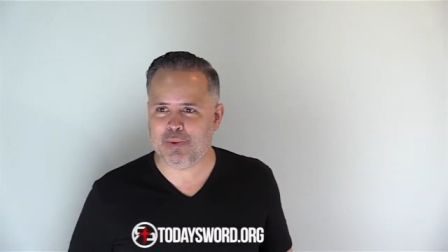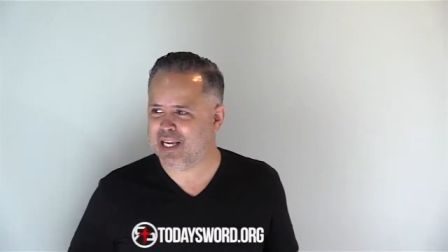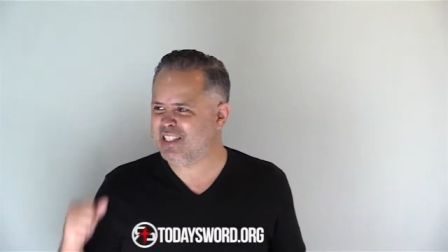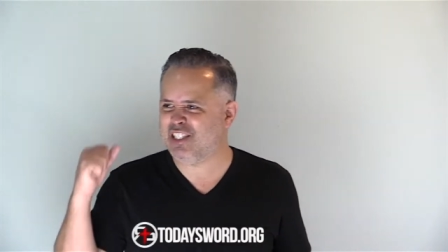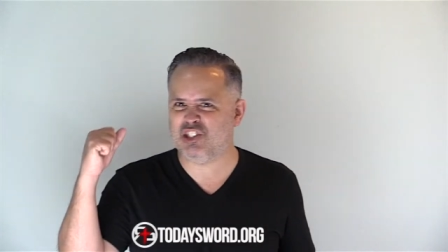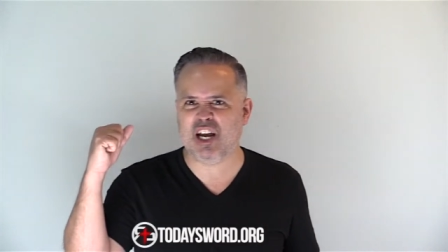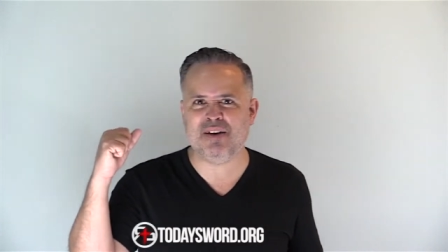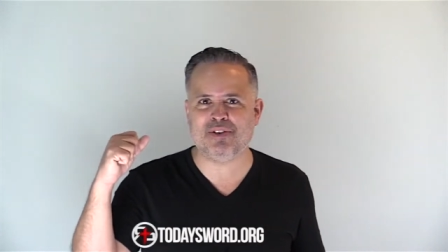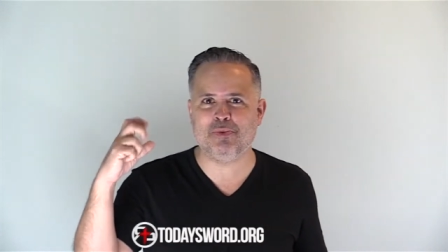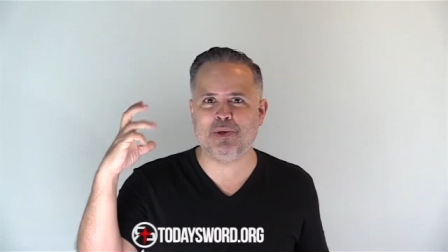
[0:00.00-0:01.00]
He has a
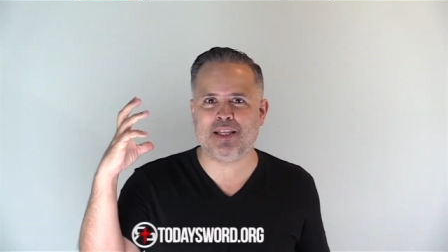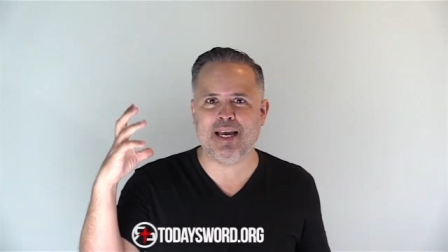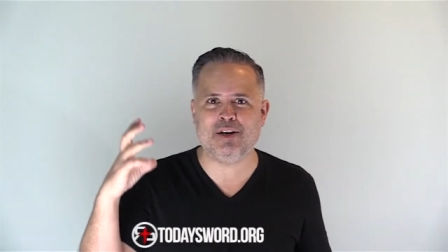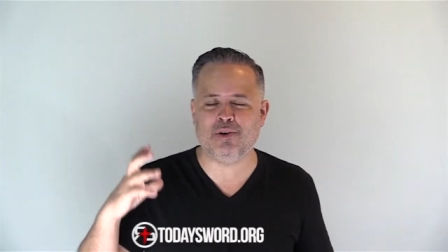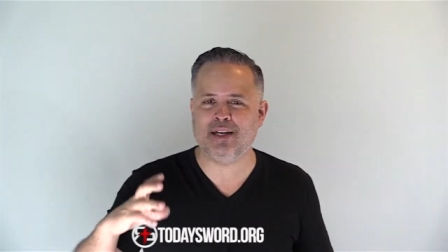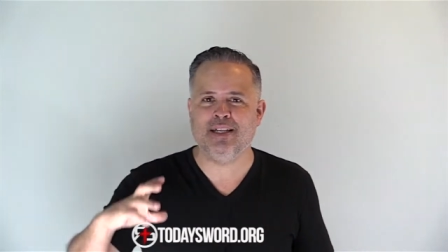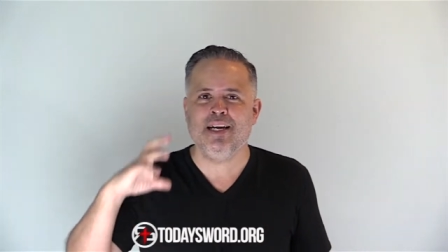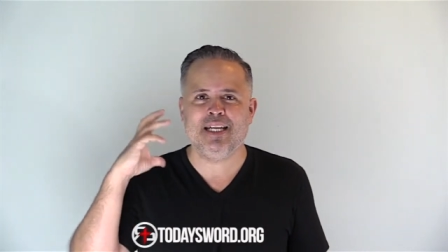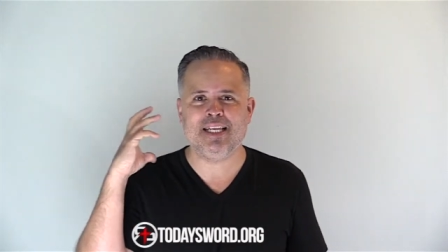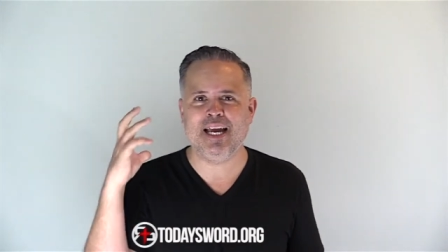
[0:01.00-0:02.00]
javelin with a head on it,
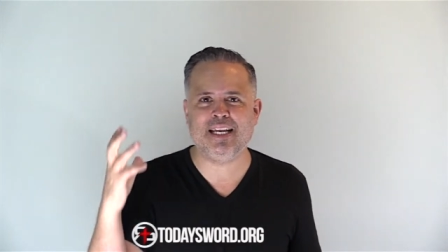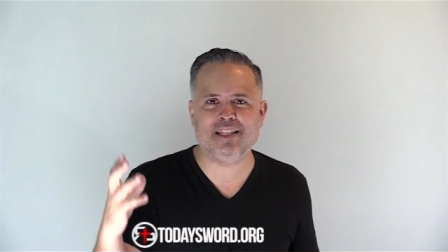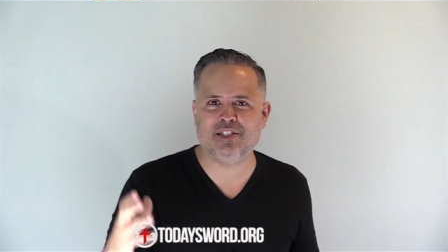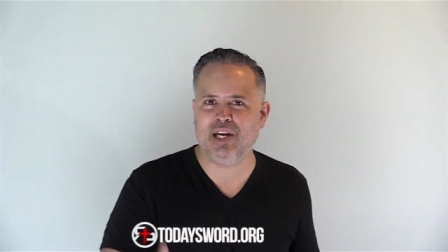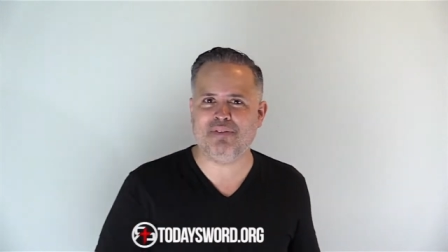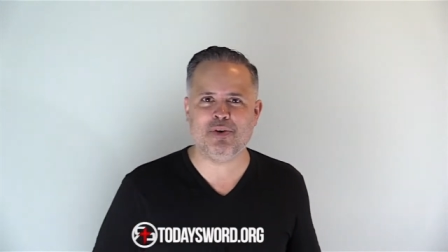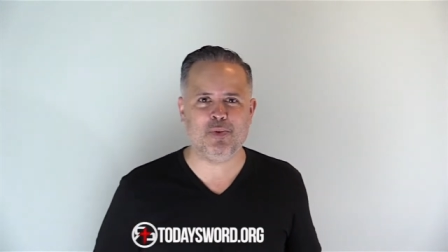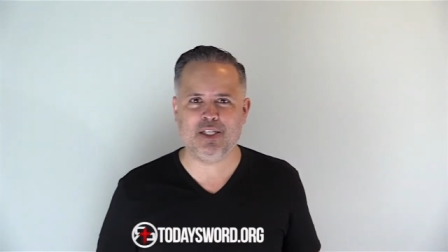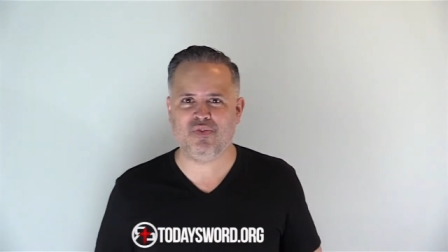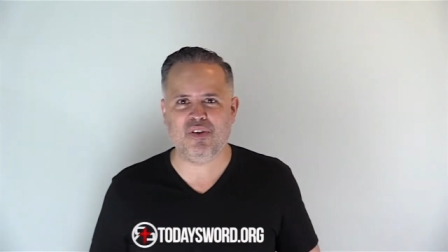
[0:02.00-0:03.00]
and the head of the javelin
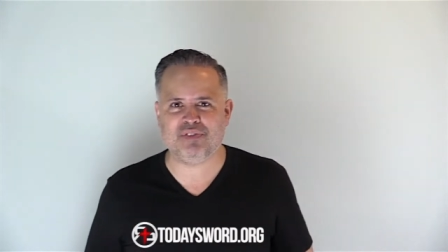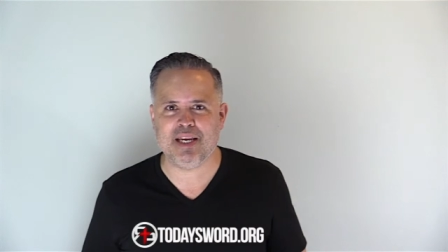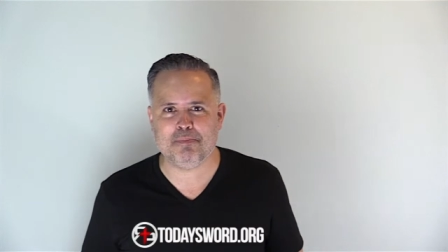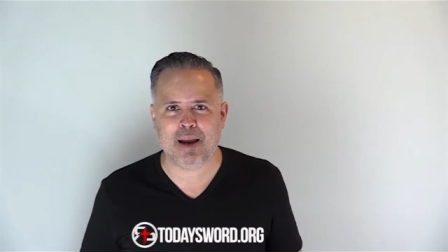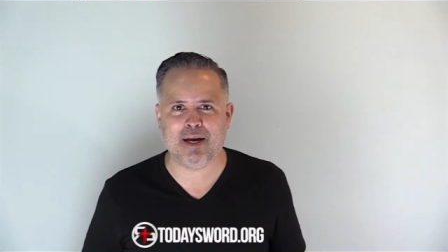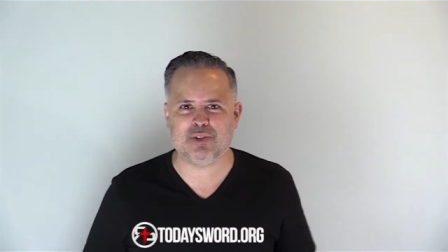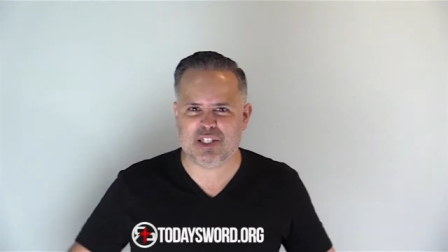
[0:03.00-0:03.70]
weighs 15 pounds.